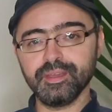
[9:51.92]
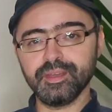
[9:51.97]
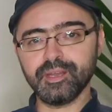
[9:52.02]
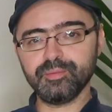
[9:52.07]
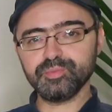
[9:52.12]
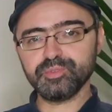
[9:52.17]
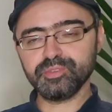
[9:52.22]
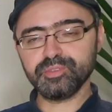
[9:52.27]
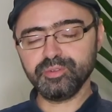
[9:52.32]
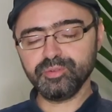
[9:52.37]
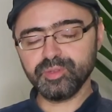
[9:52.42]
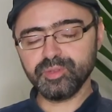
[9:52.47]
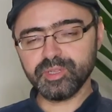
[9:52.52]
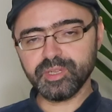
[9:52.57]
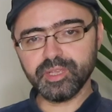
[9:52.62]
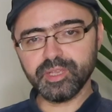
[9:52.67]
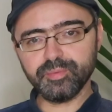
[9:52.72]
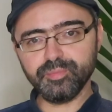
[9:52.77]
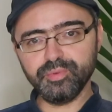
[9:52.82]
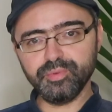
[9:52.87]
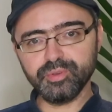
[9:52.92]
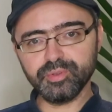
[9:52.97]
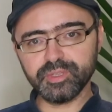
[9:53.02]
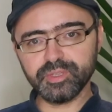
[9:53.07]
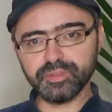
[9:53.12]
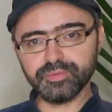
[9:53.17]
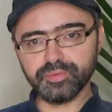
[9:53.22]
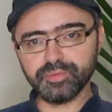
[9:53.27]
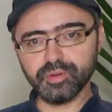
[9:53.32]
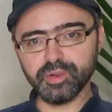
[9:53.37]
Absolutely
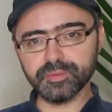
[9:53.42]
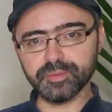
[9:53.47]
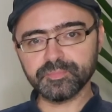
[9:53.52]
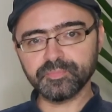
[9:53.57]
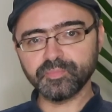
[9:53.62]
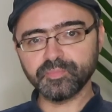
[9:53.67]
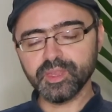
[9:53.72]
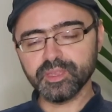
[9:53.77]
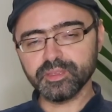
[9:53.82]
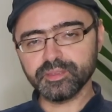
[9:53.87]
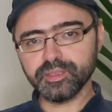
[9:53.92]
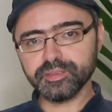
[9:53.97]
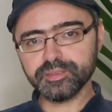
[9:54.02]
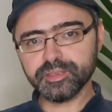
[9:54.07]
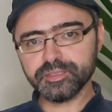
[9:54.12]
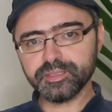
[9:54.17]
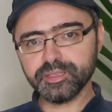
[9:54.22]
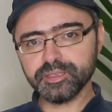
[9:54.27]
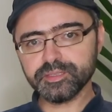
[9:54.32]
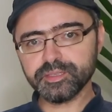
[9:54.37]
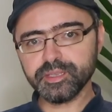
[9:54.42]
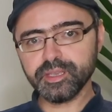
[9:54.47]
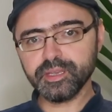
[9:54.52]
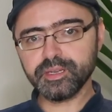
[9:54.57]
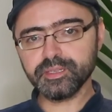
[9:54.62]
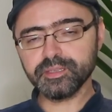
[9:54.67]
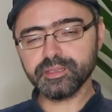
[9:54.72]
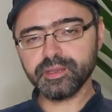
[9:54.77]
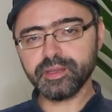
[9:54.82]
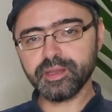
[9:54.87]
beautiful. This is the
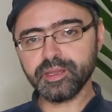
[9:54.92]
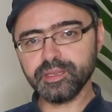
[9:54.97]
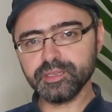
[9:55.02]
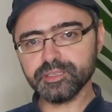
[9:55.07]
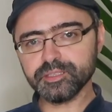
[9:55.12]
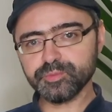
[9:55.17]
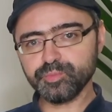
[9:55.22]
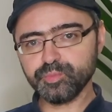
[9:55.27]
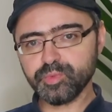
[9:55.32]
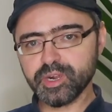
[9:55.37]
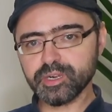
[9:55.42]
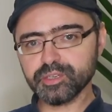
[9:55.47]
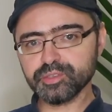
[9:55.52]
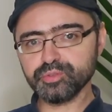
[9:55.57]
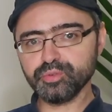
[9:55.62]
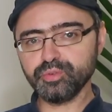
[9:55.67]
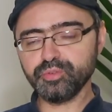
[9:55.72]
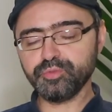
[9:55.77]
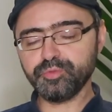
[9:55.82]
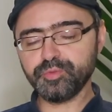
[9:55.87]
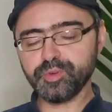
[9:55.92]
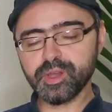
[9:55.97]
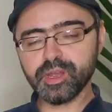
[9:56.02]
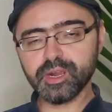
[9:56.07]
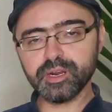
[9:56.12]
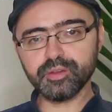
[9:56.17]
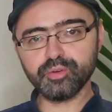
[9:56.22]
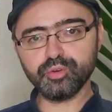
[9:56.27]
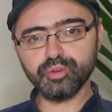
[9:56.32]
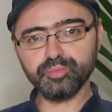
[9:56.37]
second highest mark so
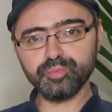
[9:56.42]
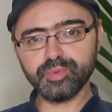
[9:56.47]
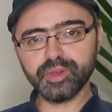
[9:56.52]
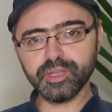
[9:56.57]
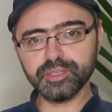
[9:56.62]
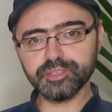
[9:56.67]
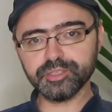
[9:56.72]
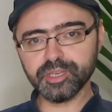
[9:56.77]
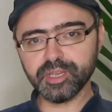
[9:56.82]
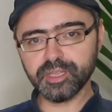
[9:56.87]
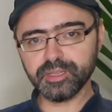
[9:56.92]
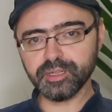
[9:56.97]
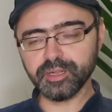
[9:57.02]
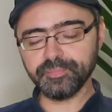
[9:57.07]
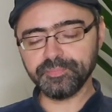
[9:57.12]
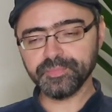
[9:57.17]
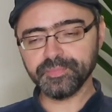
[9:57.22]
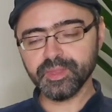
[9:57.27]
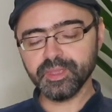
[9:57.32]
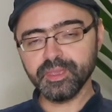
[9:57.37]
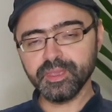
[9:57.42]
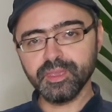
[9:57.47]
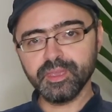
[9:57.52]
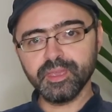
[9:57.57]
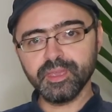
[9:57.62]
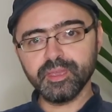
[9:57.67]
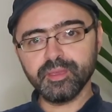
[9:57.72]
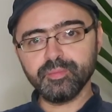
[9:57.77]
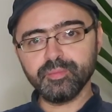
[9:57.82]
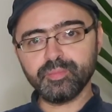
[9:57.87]
far on my channel.
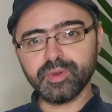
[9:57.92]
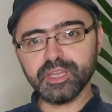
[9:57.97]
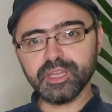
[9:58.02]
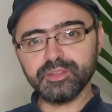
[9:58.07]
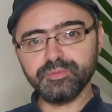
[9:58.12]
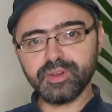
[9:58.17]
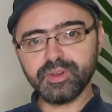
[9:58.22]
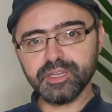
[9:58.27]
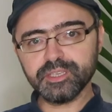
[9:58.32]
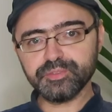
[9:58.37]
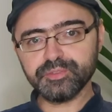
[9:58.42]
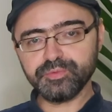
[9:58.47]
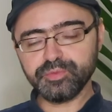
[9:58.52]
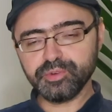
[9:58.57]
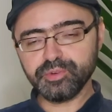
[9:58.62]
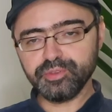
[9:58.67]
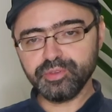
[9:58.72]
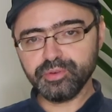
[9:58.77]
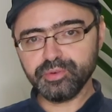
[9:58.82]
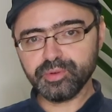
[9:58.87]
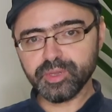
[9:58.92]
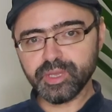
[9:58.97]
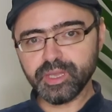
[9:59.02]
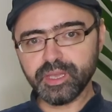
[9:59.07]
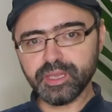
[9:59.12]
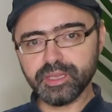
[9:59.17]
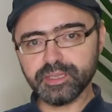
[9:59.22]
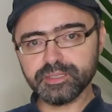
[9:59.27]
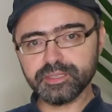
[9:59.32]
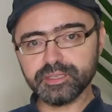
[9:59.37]
My advice for you
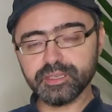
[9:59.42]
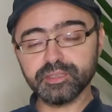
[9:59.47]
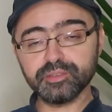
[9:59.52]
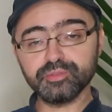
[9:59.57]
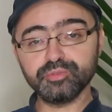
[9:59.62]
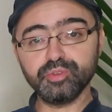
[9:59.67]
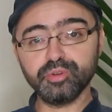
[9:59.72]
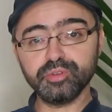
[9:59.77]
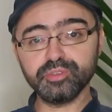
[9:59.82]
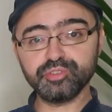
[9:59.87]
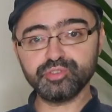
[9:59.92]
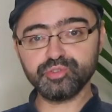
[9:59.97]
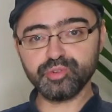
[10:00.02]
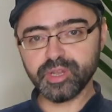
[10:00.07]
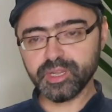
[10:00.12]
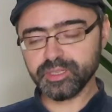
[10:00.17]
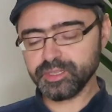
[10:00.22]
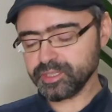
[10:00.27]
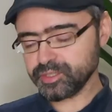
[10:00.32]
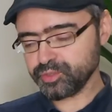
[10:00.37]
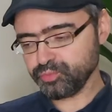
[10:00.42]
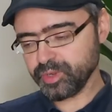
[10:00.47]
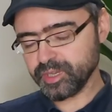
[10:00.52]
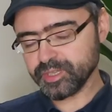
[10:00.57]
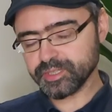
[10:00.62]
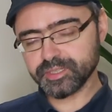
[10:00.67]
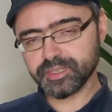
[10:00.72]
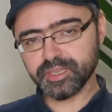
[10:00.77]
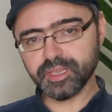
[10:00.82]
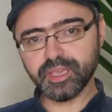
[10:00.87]
is don't try this
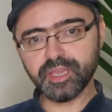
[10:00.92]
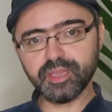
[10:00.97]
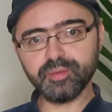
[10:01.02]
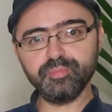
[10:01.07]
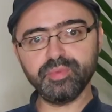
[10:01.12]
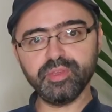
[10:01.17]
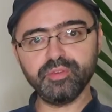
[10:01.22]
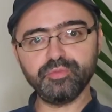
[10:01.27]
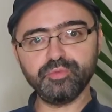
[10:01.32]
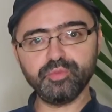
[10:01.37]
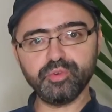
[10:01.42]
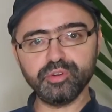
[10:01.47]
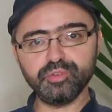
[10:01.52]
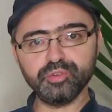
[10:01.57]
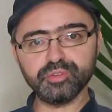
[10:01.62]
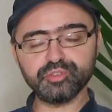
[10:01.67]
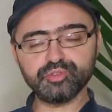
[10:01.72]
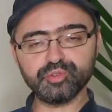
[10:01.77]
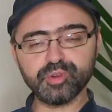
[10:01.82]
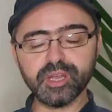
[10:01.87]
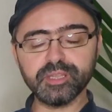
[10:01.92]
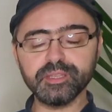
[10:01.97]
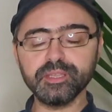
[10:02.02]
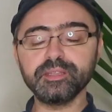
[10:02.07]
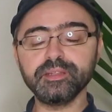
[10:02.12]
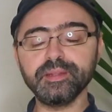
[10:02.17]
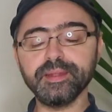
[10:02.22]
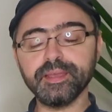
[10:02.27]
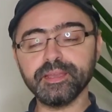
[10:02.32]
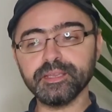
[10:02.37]
whiskey before you try
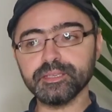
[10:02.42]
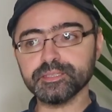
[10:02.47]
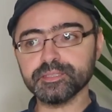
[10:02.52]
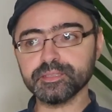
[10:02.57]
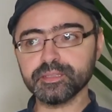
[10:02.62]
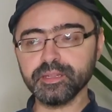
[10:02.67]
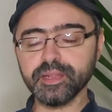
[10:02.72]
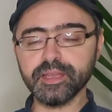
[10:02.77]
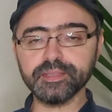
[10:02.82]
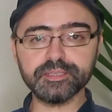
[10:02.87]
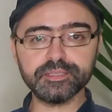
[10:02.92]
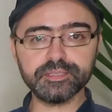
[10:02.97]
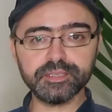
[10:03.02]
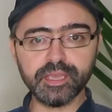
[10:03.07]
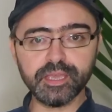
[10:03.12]
at least, let's